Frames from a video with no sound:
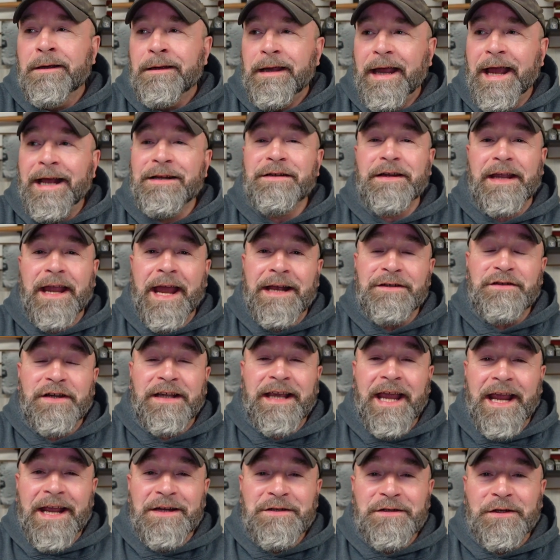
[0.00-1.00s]

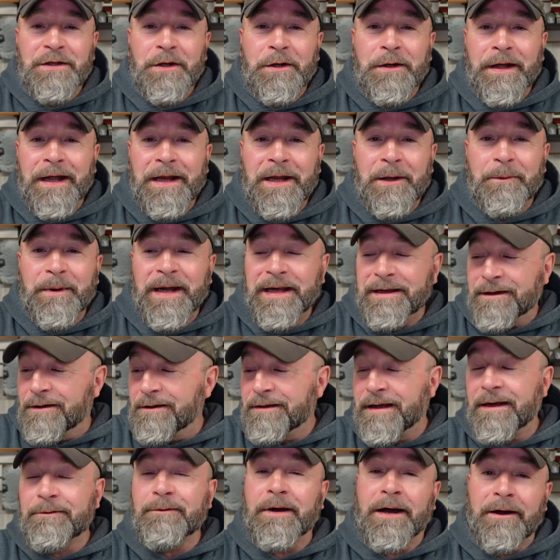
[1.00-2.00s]
educational anyway. You know,
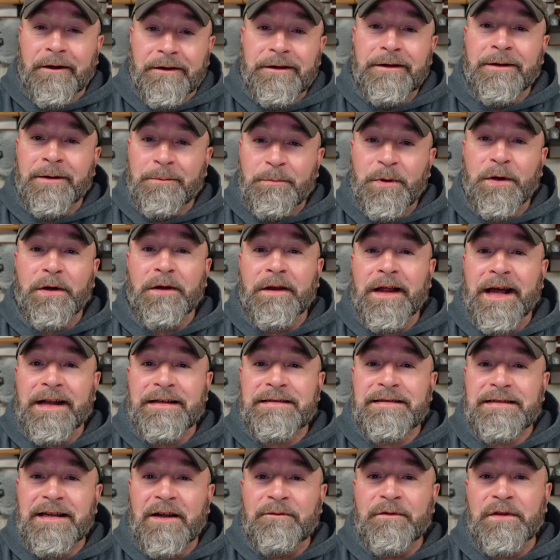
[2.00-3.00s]
like, wow, you can put a lot of
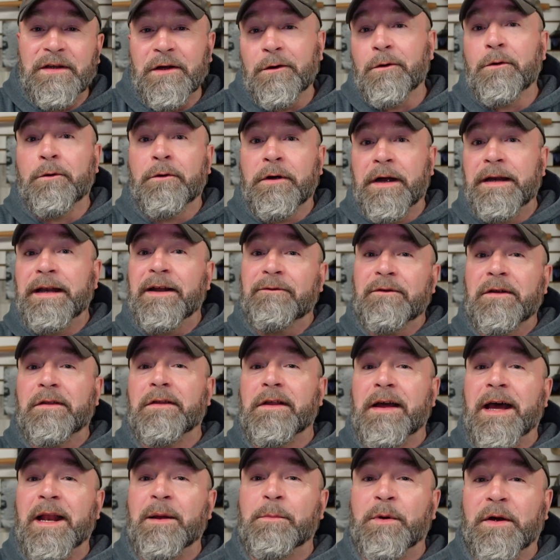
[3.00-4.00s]
stuff in there, or I never
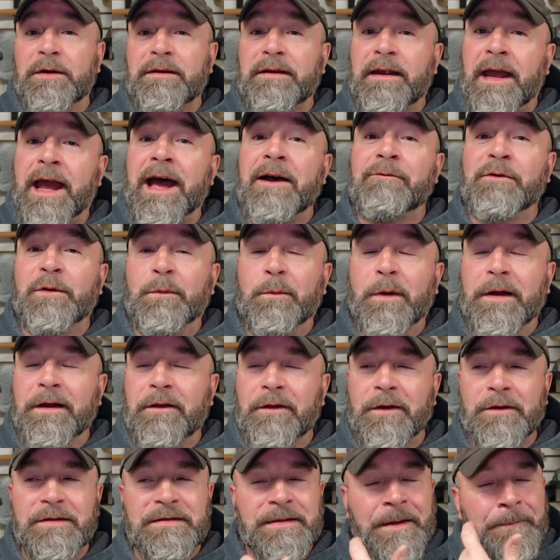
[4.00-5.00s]
thought about having one of
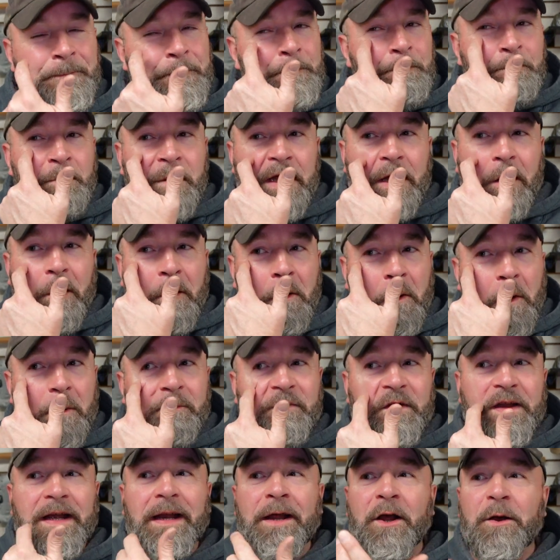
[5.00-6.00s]
those. You know,
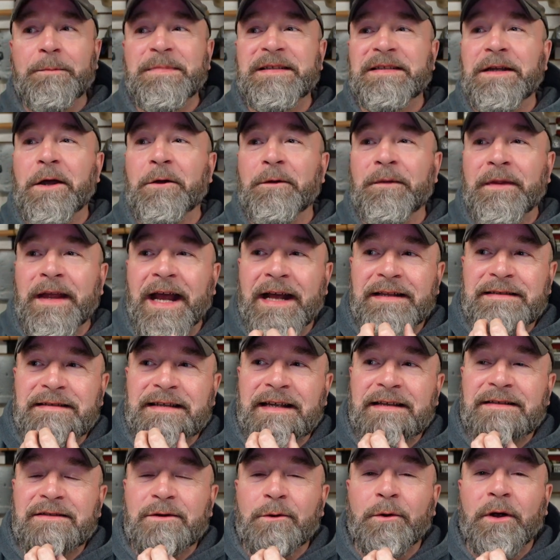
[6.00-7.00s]
hopefully it helps you out in that
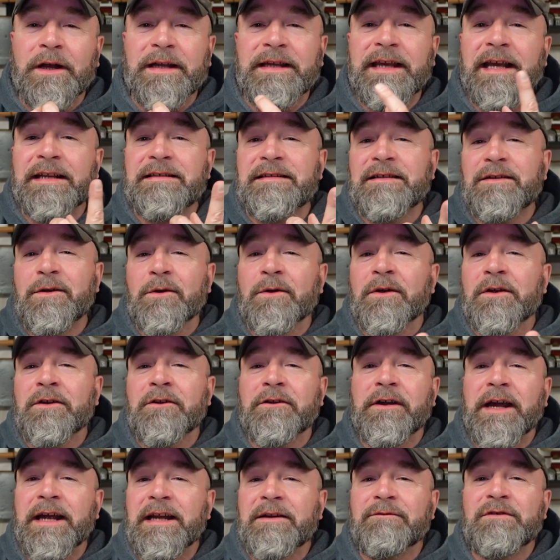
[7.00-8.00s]
sense, or it gets your
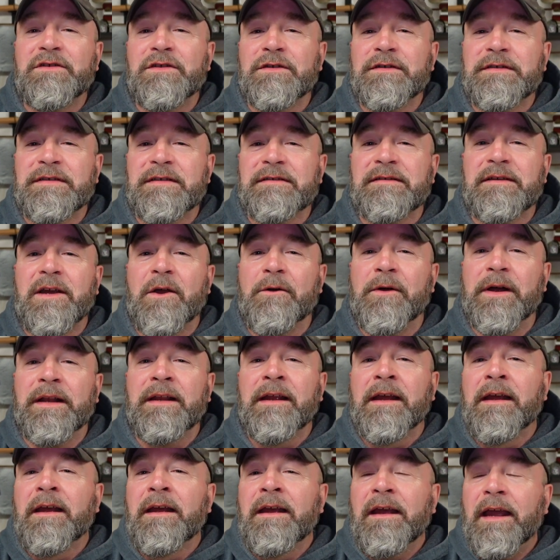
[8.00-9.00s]
creative juices going
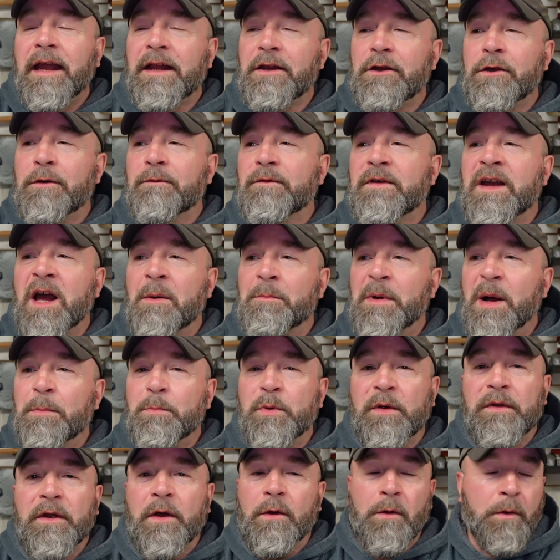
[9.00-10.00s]
and you've come up
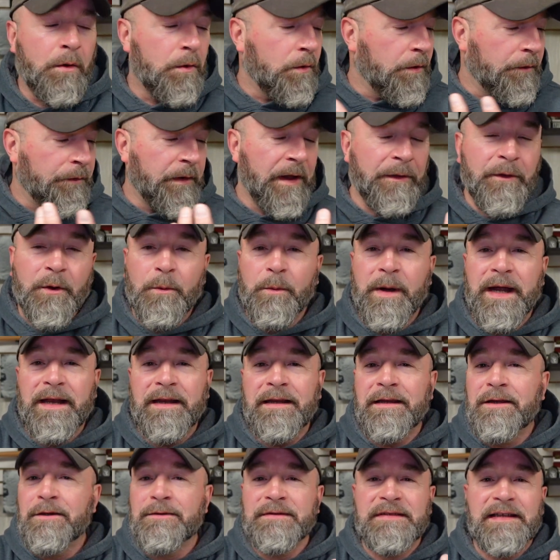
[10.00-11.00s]
with a whole nother way to
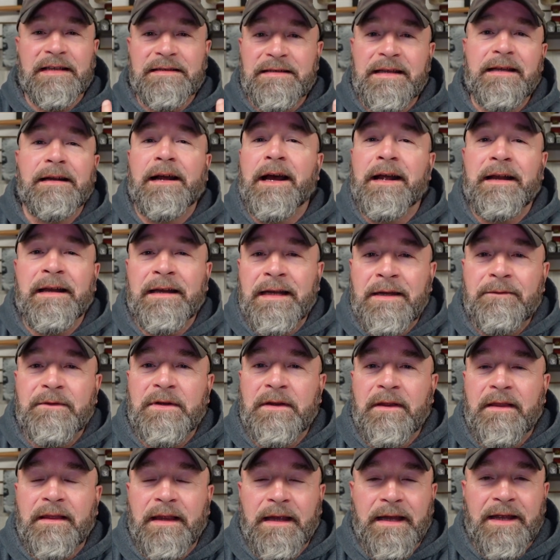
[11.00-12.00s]
use this that I didn't
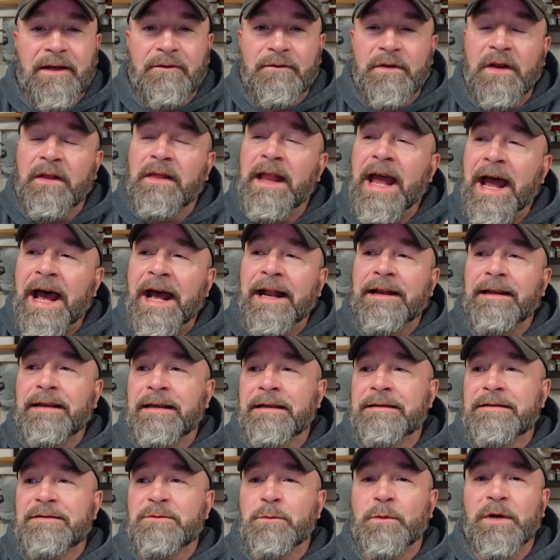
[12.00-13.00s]
even think of. And that
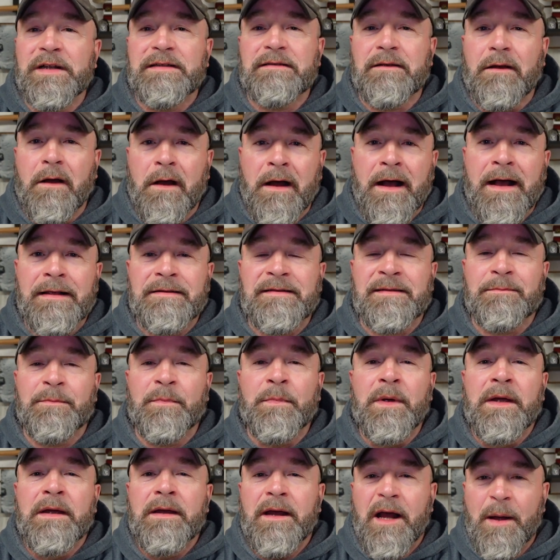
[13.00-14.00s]
is what's awesome
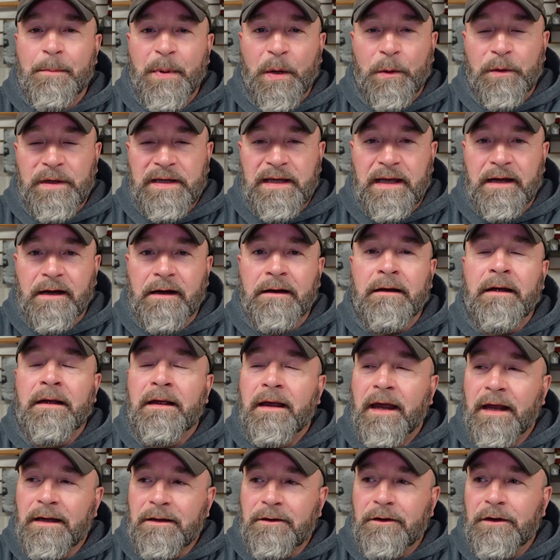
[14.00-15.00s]
about gear
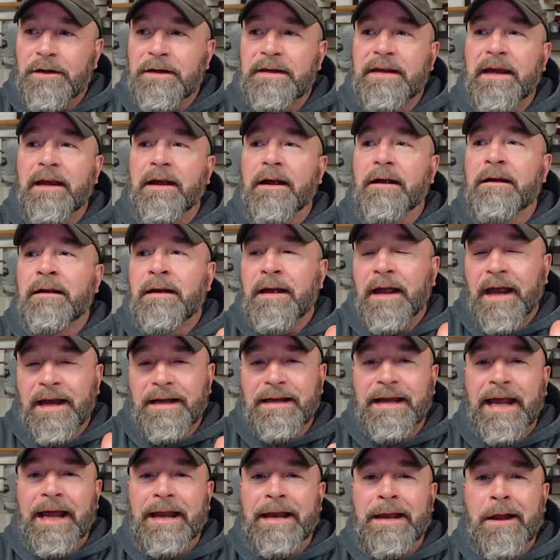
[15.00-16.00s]
and good gear
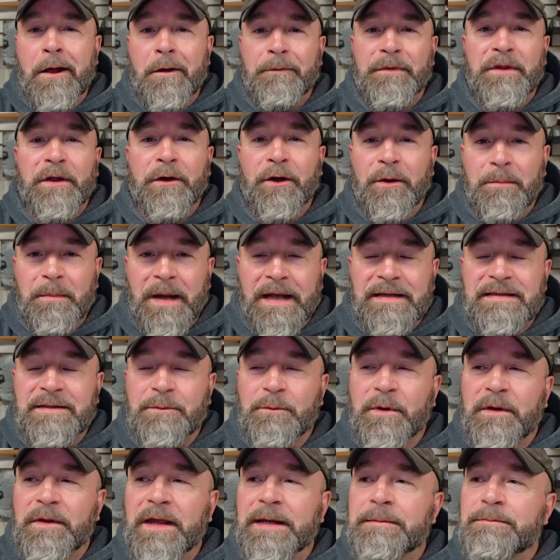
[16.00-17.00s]
and getting out there and messing
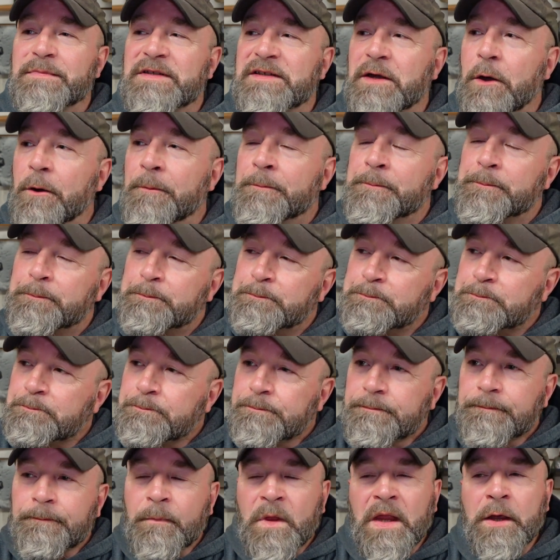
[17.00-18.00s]
with it. So,
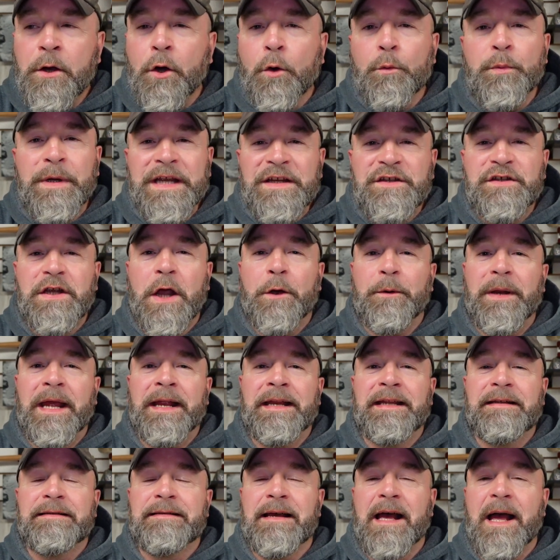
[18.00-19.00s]
you know, reach out
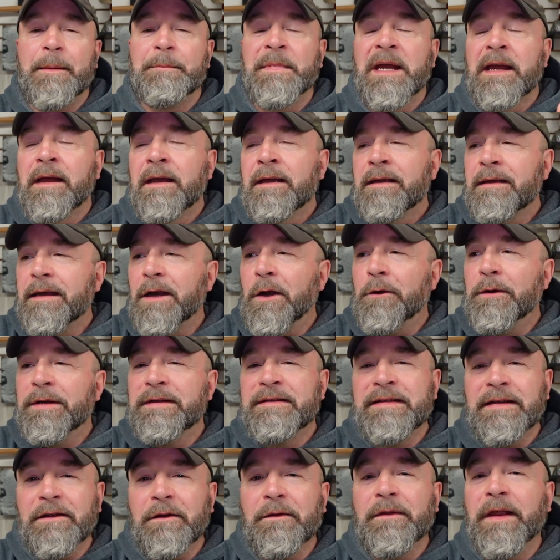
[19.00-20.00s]
anytime. You know,
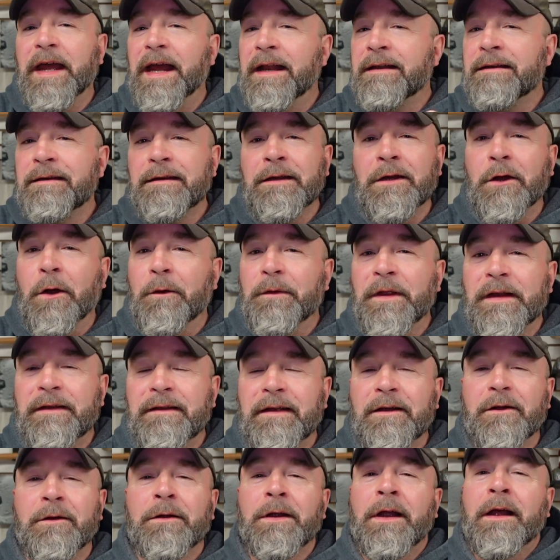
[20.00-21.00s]
until then, you know the
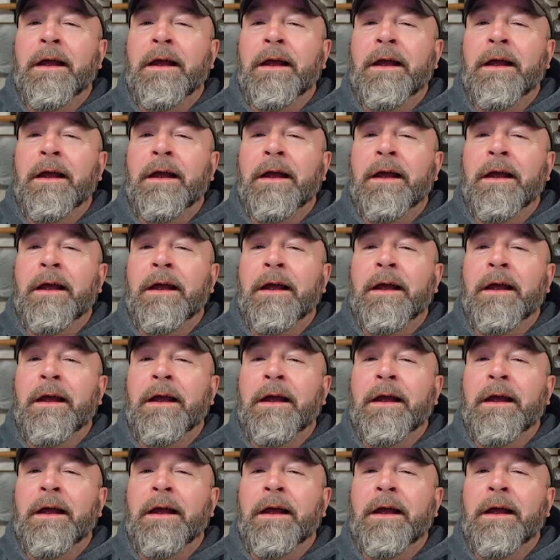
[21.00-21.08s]
deal.